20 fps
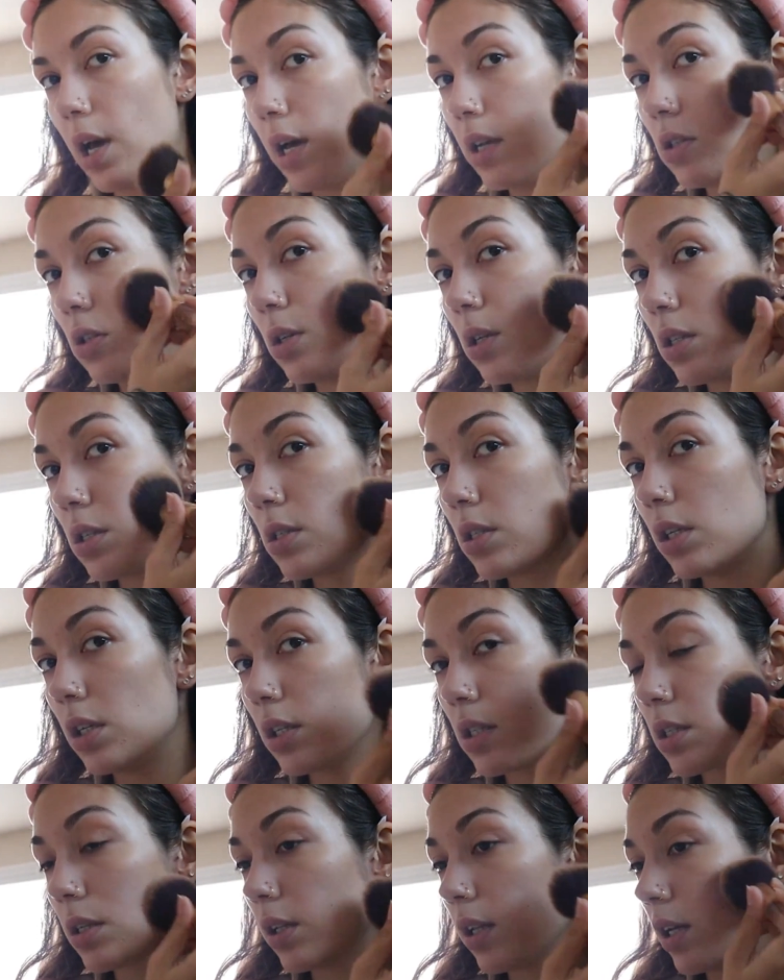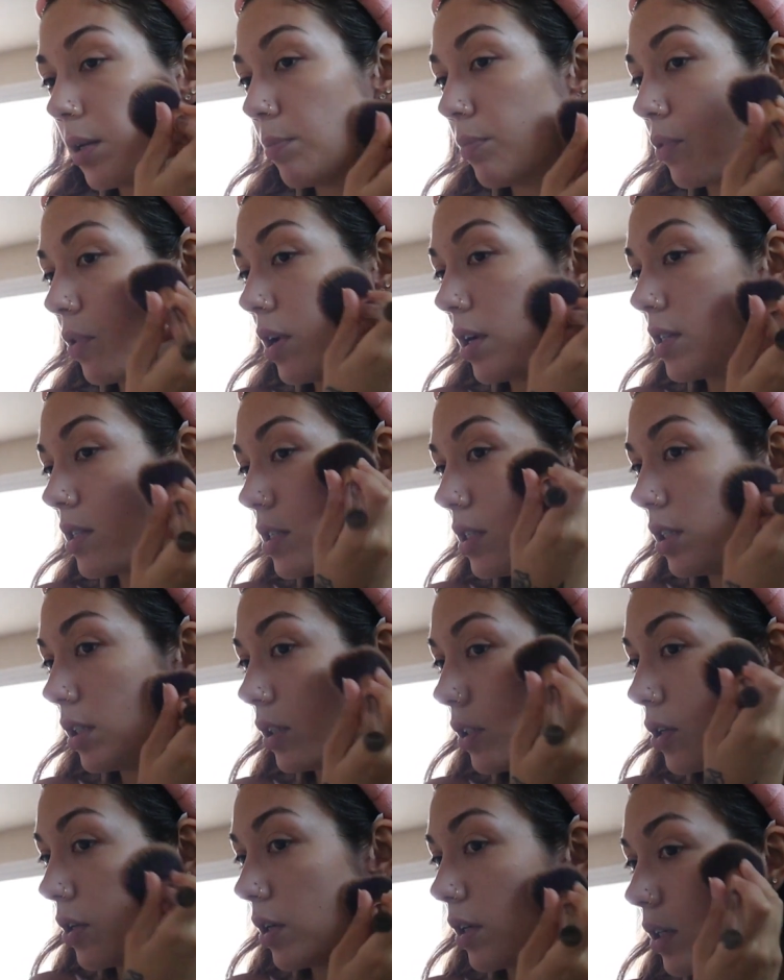As you can see, it's a light bronzy
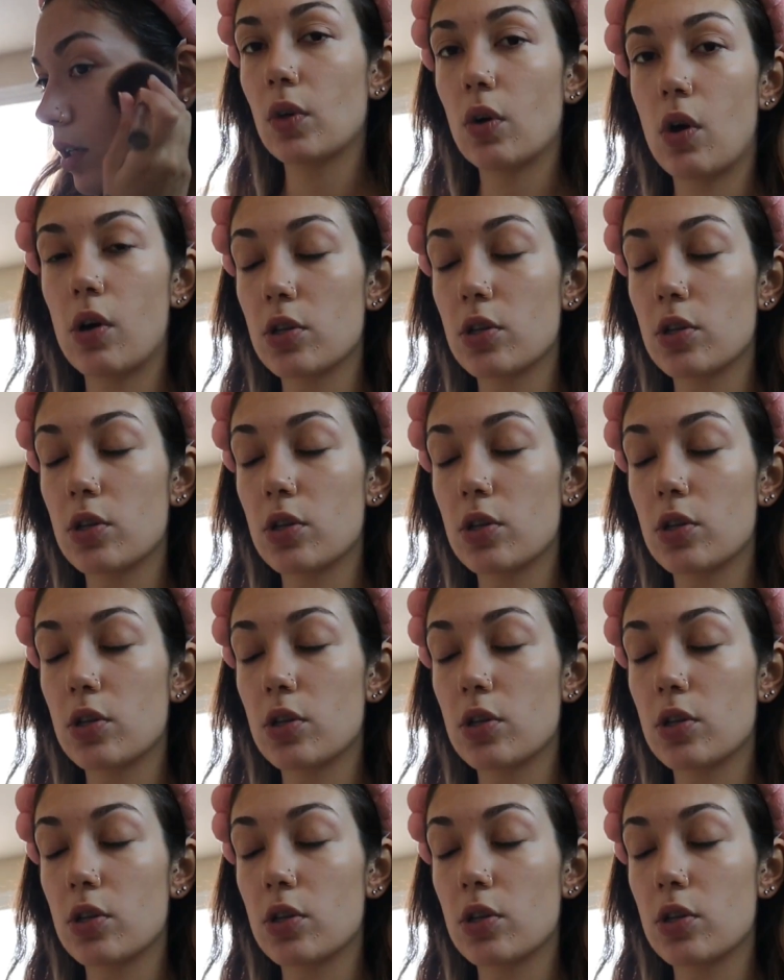look.